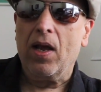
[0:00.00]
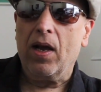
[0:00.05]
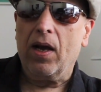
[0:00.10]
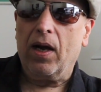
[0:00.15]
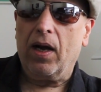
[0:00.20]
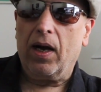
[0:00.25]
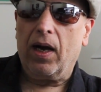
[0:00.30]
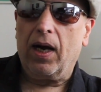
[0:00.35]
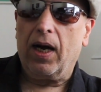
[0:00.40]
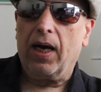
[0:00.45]

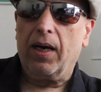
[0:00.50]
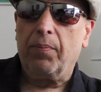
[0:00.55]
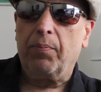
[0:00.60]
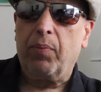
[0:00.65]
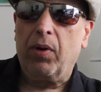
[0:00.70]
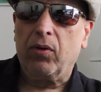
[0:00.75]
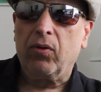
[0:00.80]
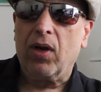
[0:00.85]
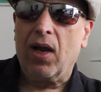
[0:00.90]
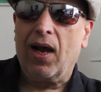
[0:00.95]

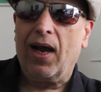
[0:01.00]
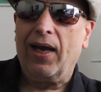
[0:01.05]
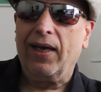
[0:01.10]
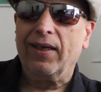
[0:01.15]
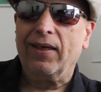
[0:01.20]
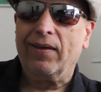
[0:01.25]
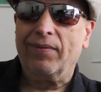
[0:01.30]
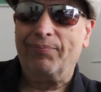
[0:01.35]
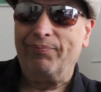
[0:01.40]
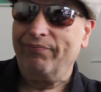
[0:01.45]
But I
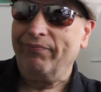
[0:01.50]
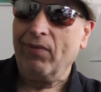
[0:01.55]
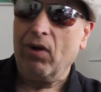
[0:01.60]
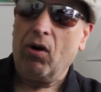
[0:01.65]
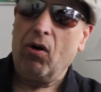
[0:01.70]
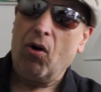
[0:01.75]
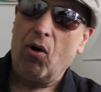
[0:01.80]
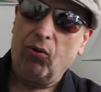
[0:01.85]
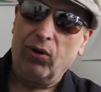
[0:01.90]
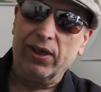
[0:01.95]

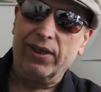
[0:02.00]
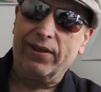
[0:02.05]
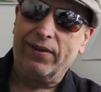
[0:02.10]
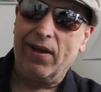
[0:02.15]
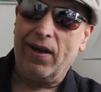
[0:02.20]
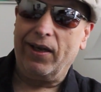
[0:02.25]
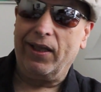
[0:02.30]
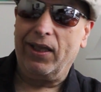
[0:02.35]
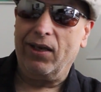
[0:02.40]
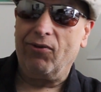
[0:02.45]
only
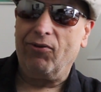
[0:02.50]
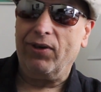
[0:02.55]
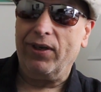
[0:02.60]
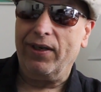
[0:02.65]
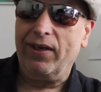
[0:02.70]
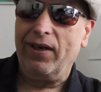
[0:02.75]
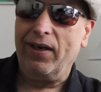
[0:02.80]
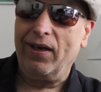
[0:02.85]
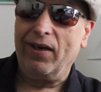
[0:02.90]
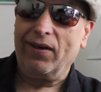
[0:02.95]
stayed there a
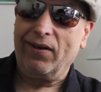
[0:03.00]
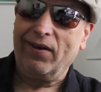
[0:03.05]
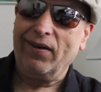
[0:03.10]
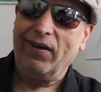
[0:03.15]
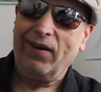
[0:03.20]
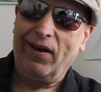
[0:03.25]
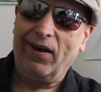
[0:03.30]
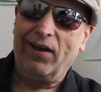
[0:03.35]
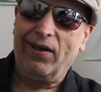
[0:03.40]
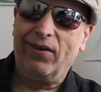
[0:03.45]
year.
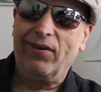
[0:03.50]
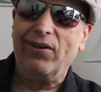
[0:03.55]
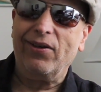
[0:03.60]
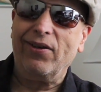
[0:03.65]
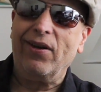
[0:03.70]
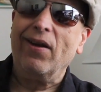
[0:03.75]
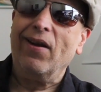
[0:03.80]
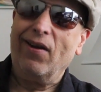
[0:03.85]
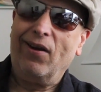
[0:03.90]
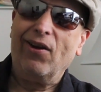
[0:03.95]

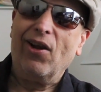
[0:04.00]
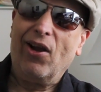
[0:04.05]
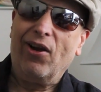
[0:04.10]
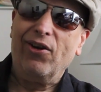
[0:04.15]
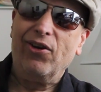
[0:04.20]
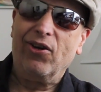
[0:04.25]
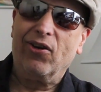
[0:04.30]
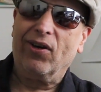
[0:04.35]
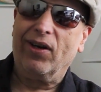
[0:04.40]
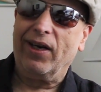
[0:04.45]

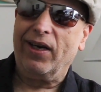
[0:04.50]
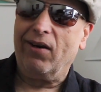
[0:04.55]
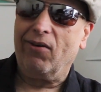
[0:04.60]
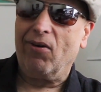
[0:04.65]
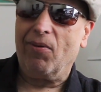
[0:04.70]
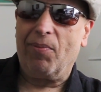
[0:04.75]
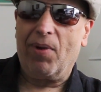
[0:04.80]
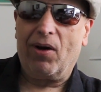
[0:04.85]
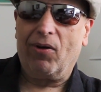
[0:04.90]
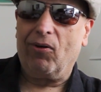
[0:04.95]
You're going to hear
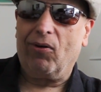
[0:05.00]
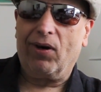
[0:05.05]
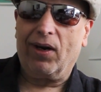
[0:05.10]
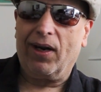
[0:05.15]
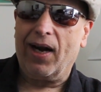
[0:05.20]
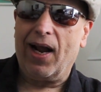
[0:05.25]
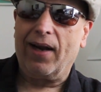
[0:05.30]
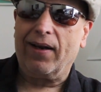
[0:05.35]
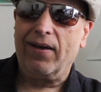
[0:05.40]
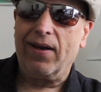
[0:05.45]
about all of
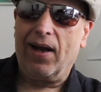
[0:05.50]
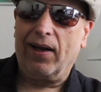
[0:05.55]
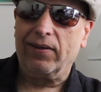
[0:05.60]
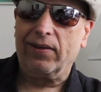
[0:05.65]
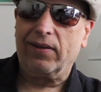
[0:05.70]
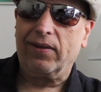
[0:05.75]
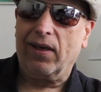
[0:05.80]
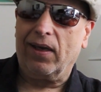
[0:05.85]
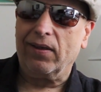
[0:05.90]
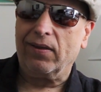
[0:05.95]
that
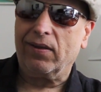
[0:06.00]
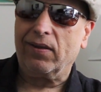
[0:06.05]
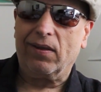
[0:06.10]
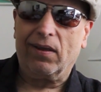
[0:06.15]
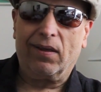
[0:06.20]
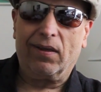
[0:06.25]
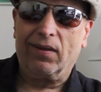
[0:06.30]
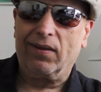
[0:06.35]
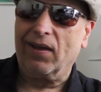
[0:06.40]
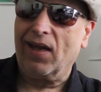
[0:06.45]
nonsense.
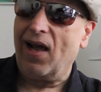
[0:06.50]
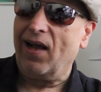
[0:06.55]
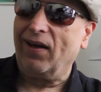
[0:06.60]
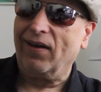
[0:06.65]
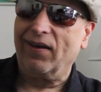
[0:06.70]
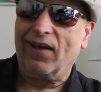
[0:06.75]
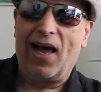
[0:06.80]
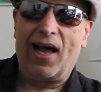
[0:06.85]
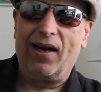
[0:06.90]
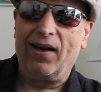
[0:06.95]
A
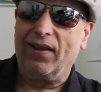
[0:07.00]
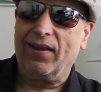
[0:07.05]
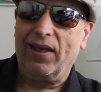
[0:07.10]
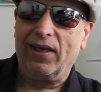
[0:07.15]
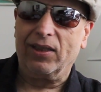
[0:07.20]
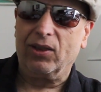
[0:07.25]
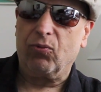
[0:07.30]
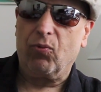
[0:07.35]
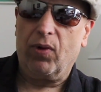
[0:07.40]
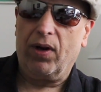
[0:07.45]
lot of
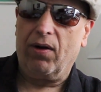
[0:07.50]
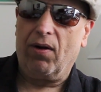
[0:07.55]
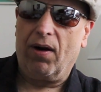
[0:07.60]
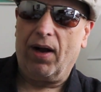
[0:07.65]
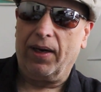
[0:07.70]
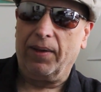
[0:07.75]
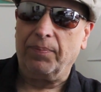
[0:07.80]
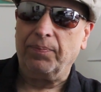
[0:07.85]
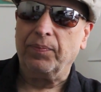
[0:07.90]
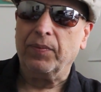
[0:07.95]
things went
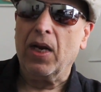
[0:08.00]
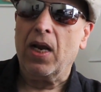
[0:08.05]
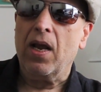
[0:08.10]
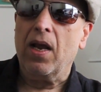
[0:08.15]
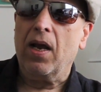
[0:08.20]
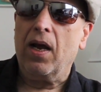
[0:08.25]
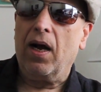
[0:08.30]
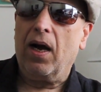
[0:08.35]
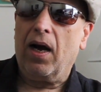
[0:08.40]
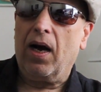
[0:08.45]
on.
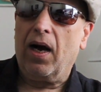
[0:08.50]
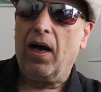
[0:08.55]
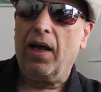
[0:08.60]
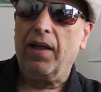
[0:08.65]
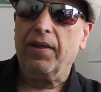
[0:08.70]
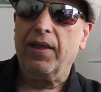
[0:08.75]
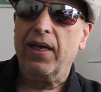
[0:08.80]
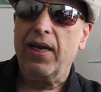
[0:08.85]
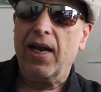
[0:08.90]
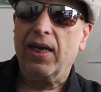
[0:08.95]

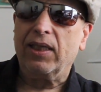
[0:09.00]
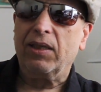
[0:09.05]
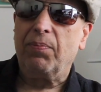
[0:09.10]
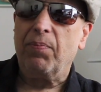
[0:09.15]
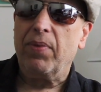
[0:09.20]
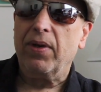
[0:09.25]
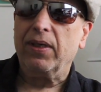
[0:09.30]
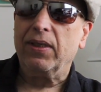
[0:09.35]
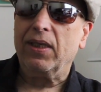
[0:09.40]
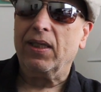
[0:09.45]
The next
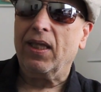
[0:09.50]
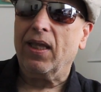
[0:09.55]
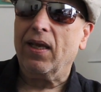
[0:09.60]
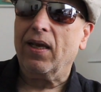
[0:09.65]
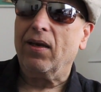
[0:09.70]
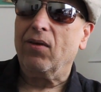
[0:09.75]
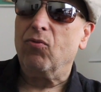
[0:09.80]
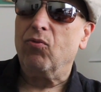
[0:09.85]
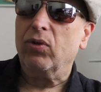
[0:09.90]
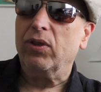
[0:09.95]
big
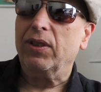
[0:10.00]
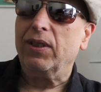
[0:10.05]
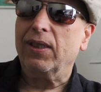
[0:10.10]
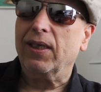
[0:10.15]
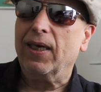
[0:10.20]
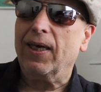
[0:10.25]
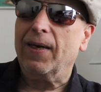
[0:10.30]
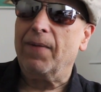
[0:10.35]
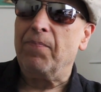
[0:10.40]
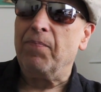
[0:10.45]
thing was
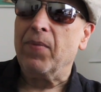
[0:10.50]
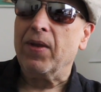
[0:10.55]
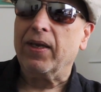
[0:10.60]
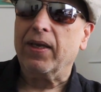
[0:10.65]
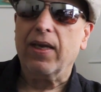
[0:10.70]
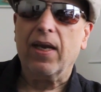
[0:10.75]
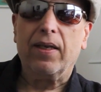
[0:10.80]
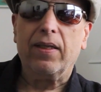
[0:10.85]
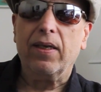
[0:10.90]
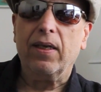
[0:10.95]

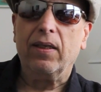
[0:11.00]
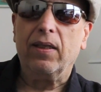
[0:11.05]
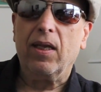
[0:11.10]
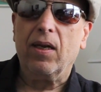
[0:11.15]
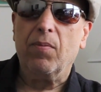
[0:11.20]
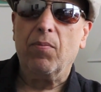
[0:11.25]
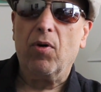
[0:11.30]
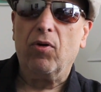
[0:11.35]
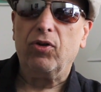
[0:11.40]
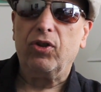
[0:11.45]
getting into the
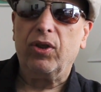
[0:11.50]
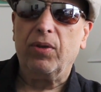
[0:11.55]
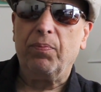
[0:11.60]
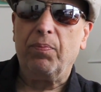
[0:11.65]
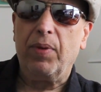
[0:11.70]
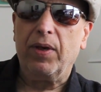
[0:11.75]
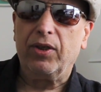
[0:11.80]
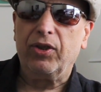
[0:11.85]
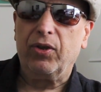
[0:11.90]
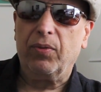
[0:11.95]
motion
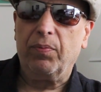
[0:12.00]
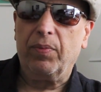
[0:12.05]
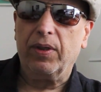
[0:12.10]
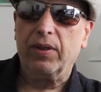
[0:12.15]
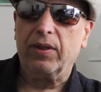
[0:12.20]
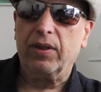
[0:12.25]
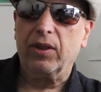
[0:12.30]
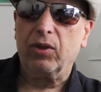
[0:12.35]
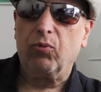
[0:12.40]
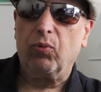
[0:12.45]
picture
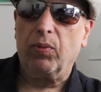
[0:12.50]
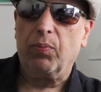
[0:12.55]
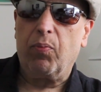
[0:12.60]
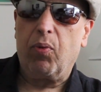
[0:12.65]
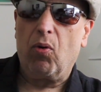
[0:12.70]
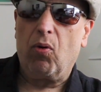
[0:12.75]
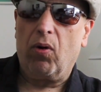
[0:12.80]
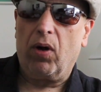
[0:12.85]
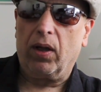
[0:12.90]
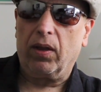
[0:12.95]
business with
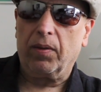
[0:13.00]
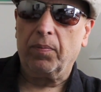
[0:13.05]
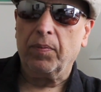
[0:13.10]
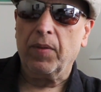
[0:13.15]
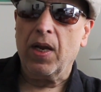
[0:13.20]
Paul.